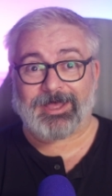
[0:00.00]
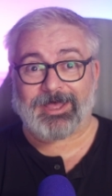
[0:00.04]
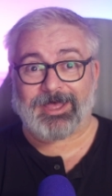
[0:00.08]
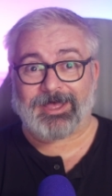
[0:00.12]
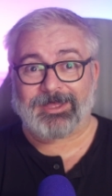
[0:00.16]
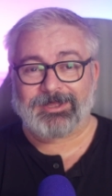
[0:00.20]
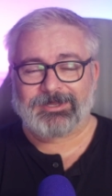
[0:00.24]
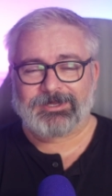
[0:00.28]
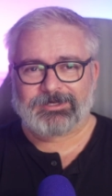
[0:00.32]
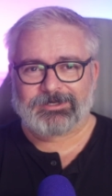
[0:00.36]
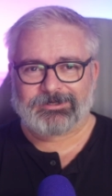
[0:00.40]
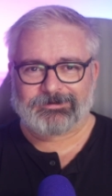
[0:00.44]

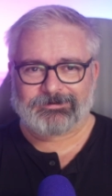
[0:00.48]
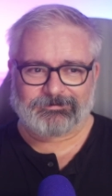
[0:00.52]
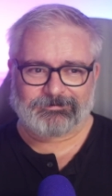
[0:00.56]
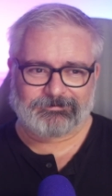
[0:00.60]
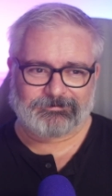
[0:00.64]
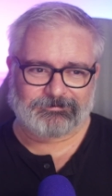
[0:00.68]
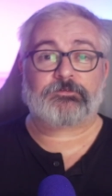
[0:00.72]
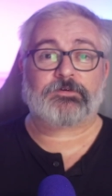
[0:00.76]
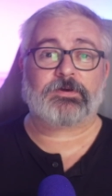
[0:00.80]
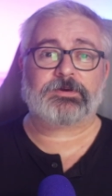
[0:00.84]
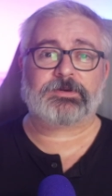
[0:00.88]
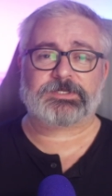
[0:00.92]
Ha!
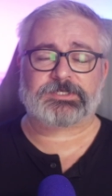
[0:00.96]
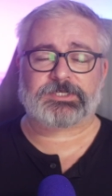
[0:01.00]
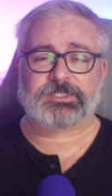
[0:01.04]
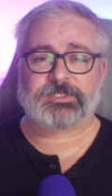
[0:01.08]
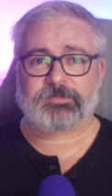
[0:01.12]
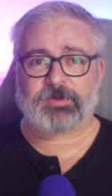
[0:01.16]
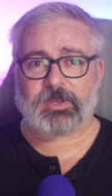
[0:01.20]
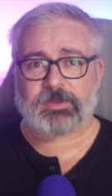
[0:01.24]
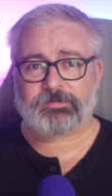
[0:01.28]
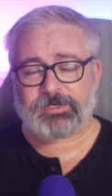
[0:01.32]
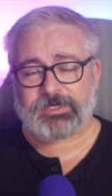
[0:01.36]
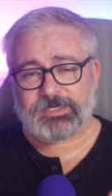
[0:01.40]
And that focus
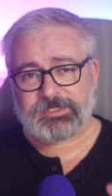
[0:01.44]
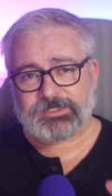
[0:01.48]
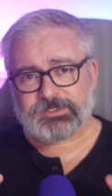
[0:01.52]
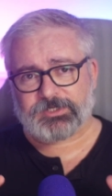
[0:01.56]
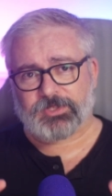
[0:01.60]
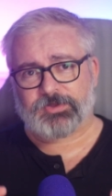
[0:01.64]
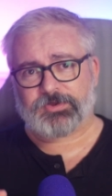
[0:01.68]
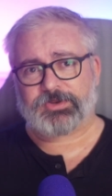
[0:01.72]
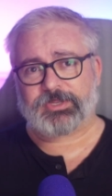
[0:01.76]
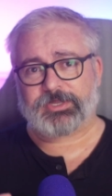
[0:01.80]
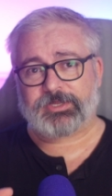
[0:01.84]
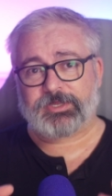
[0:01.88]
in the moment
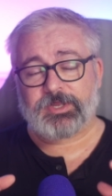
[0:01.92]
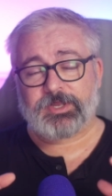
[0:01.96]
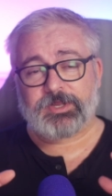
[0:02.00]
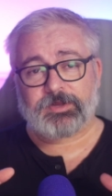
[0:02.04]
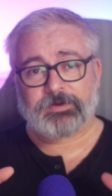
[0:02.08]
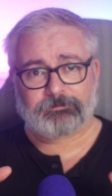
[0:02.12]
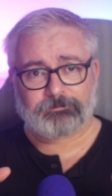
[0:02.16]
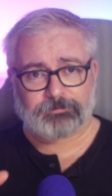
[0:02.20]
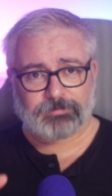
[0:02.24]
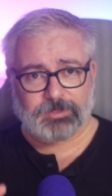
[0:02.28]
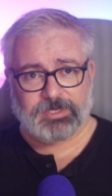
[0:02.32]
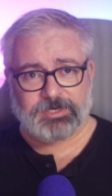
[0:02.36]
is learning
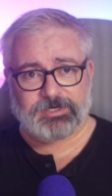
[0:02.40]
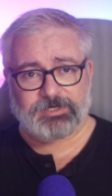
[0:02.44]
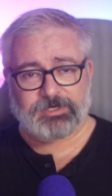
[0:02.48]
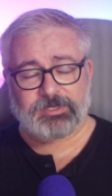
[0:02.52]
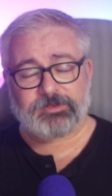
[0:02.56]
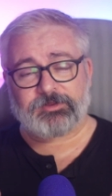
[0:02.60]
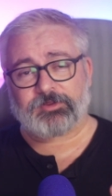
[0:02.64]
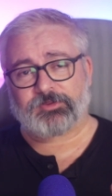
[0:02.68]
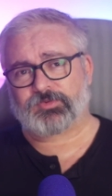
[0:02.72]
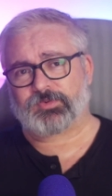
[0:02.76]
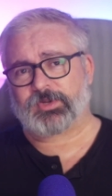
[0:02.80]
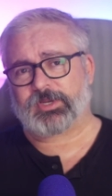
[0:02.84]

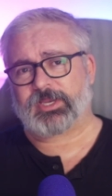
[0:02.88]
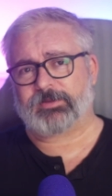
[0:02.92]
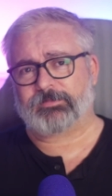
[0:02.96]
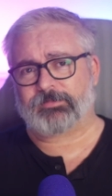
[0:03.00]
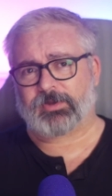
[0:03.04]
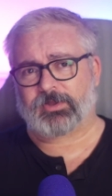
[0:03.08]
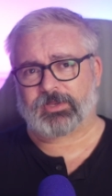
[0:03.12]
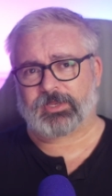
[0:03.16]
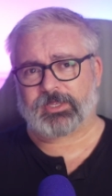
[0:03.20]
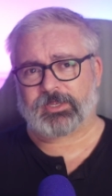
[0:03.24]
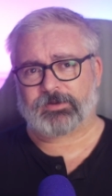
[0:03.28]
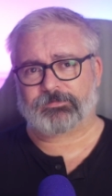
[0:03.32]
Blender, the 3D
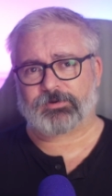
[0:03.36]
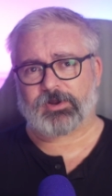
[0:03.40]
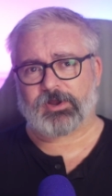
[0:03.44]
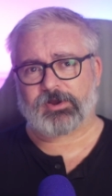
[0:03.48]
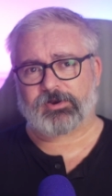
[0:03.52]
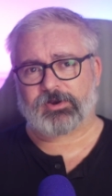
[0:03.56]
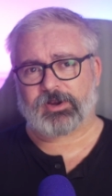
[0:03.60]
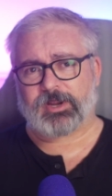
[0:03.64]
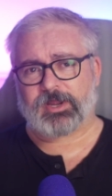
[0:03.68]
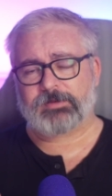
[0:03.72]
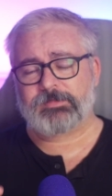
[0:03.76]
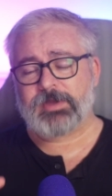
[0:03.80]
modeling
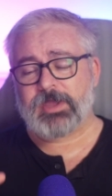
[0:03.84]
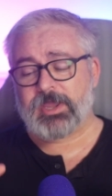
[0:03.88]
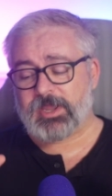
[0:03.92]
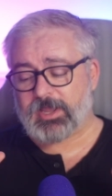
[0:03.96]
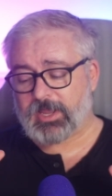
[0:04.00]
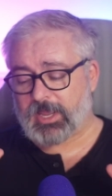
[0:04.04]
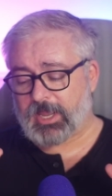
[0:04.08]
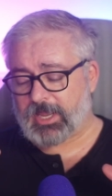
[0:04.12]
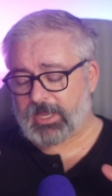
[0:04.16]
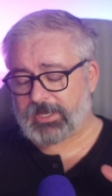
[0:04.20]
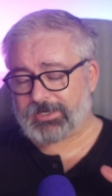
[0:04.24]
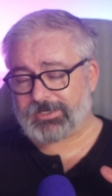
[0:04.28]
program,
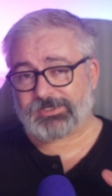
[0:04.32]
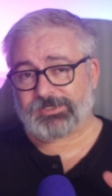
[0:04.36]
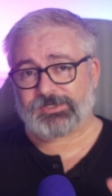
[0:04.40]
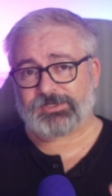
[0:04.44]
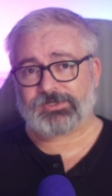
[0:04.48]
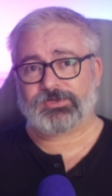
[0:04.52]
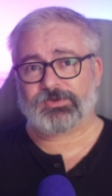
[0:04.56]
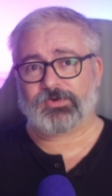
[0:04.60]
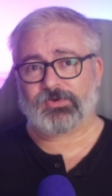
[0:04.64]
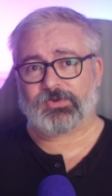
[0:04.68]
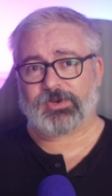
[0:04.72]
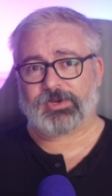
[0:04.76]
and
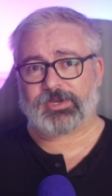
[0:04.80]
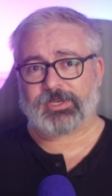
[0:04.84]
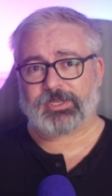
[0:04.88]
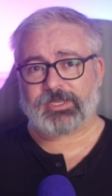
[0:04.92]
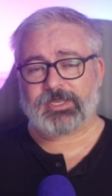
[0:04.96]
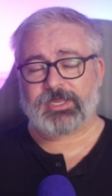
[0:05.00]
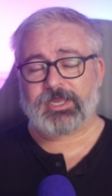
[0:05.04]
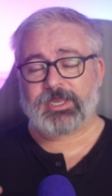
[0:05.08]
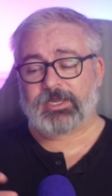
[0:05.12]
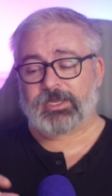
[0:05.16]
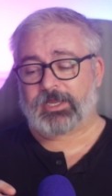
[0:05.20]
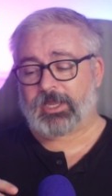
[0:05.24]

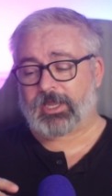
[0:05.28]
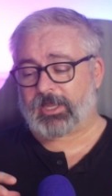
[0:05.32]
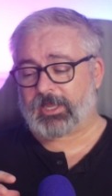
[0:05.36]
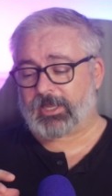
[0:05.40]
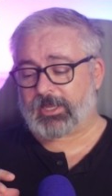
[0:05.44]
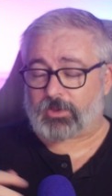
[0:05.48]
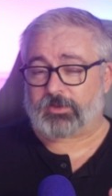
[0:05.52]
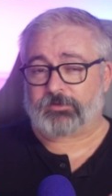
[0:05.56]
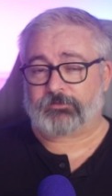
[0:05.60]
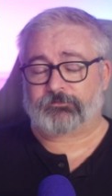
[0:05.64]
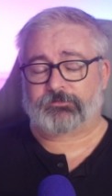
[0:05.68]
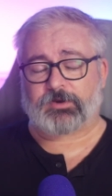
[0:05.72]
Unity, with the
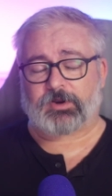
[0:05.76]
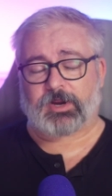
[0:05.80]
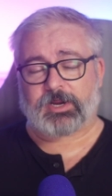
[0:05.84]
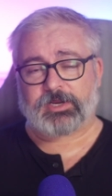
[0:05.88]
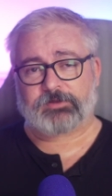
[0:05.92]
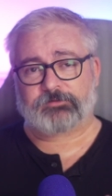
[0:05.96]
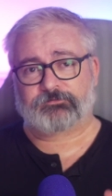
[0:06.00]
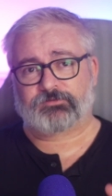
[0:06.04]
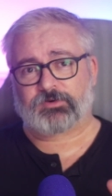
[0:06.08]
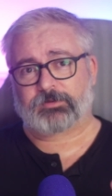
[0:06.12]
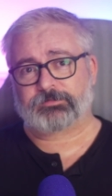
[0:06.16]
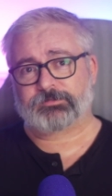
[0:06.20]
goal of
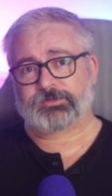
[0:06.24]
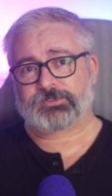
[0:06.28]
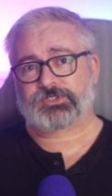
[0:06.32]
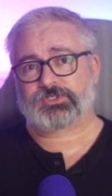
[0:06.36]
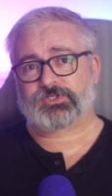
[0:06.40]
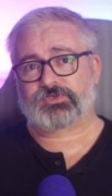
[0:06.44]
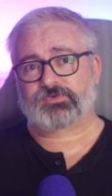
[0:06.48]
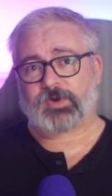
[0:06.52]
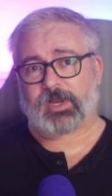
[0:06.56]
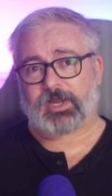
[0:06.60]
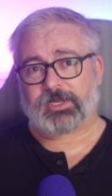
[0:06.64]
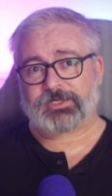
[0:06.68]
creating from
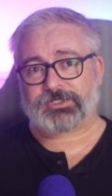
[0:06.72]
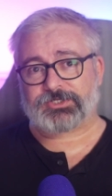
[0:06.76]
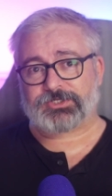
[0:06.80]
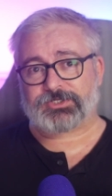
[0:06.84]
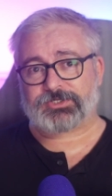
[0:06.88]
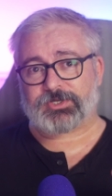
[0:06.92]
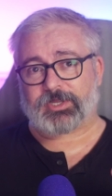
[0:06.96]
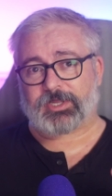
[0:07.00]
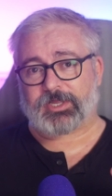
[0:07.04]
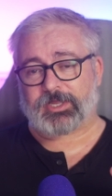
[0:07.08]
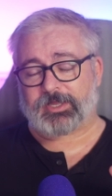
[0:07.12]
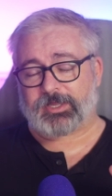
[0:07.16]

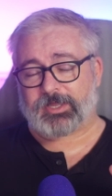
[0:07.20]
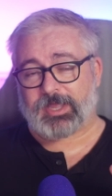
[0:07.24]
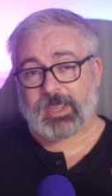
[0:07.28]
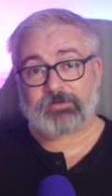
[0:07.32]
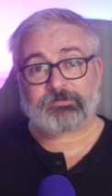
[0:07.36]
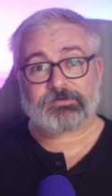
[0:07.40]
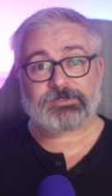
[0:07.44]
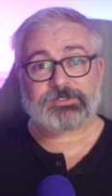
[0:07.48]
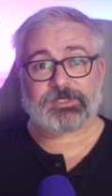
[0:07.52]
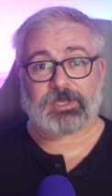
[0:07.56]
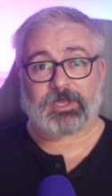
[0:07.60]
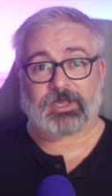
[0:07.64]
scratch
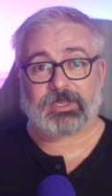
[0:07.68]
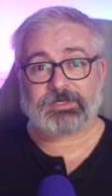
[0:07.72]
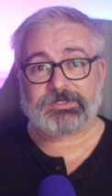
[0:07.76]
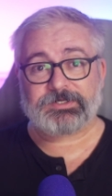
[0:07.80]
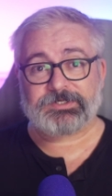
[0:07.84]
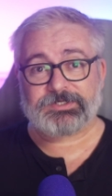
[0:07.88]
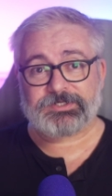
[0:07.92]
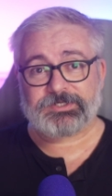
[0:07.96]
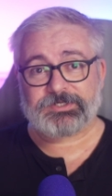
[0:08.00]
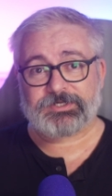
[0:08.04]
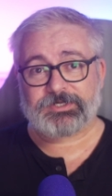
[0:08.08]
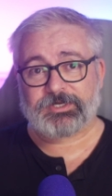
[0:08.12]

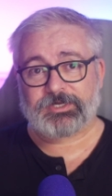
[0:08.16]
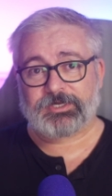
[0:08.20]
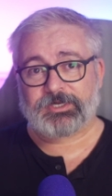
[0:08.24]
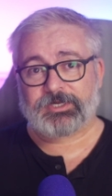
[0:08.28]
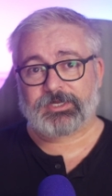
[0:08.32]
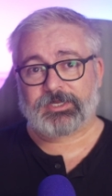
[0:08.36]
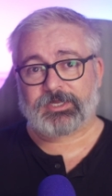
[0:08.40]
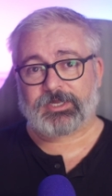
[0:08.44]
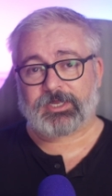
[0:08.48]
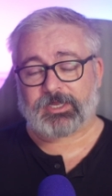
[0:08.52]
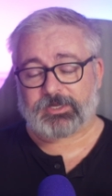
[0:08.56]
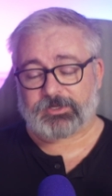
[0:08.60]
avatars,
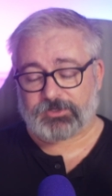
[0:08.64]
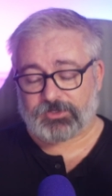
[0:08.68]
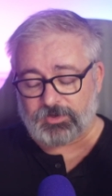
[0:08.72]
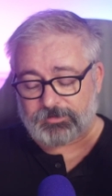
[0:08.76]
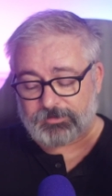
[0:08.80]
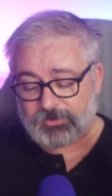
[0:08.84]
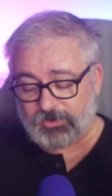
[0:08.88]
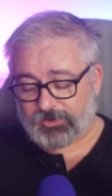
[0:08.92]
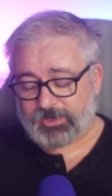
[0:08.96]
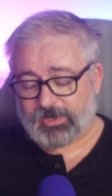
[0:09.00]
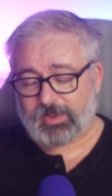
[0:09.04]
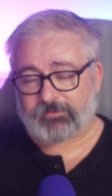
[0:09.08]

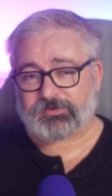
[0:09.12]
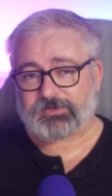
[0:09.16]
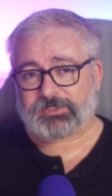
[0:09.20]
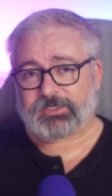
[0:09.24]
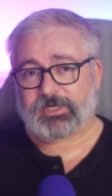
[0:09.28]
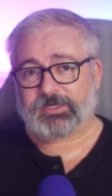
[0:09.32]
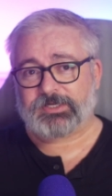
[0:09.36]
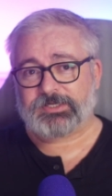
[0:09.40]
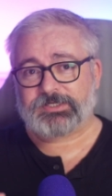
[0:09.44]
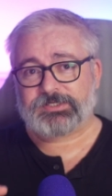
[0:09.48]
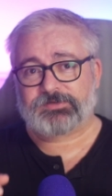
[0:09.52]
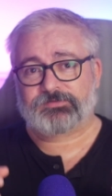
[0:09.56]
humanoid
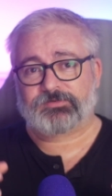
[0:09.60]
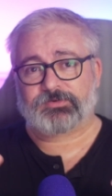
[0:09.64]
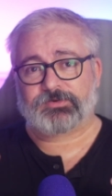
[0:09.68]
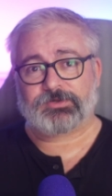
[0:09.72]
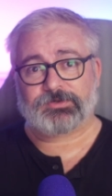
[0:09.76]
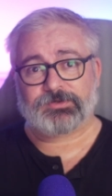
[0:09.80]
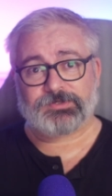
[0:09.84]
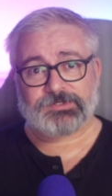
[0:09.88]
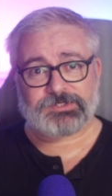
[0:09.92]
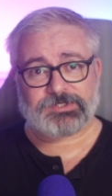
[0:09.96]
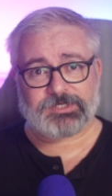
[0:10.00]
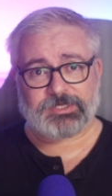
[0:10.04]
avatars, for
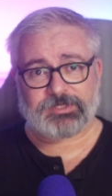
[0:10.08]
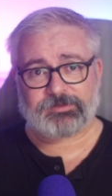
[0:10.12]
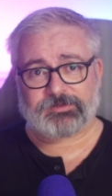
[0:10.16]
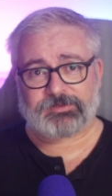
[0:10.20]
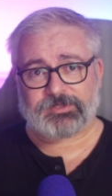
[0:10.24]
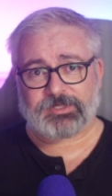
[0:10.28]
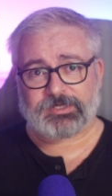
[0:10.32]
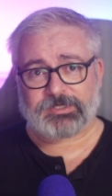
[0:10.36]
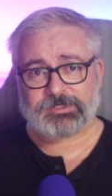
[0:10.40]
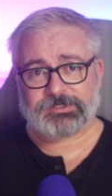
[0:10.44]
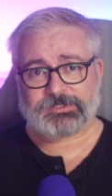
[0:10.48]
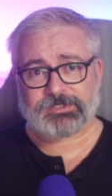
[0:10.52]
use
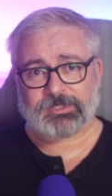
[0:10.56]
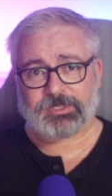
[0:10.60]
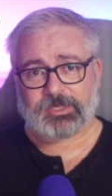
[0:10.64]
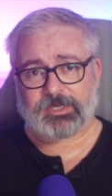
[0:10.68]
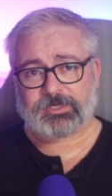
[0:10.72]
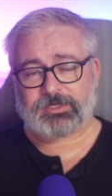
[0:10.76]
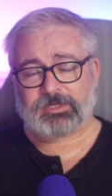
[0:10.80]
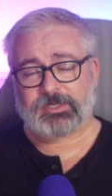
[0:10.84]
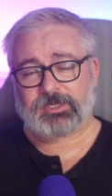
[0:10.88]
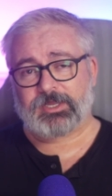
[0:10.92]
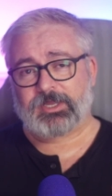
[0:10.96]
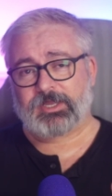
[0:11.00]
in things
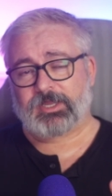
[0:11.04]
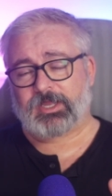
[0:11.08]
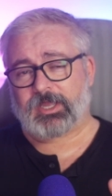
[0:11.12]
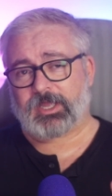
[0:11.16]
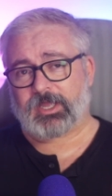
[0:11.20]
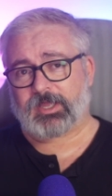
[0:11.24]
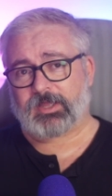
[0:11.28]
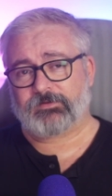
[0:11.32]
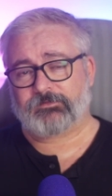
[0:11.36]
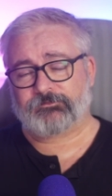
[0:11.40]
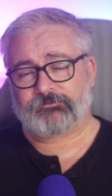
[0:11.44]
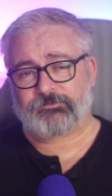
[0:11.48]
like
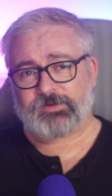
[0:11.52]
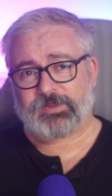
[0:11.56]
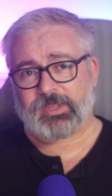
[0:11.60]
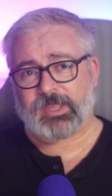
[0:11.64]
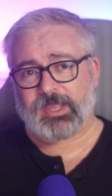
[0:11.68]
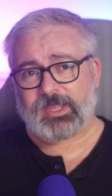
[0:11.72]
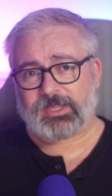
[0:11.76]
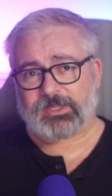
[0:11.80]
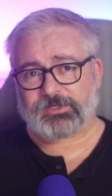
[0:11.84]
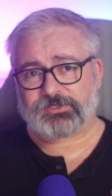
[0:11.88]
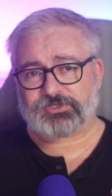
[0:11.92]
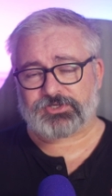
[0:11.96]

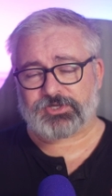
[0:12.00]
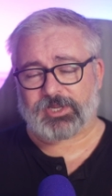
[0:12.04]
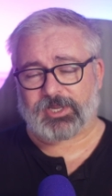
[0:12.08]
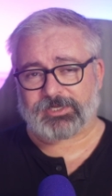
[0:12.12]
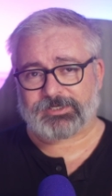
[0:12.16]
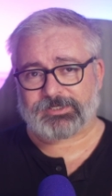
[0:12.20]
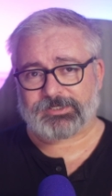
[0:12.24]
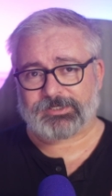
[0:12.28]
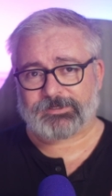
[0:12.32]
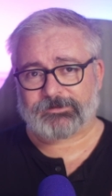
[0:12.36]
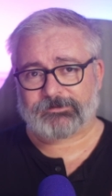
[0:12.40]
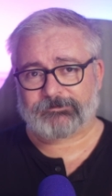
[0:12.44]
VR
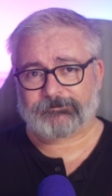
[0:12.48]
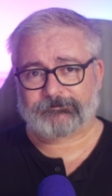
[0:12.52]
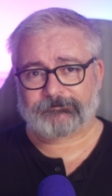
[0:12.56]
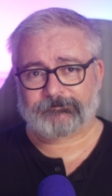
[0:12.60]
chat.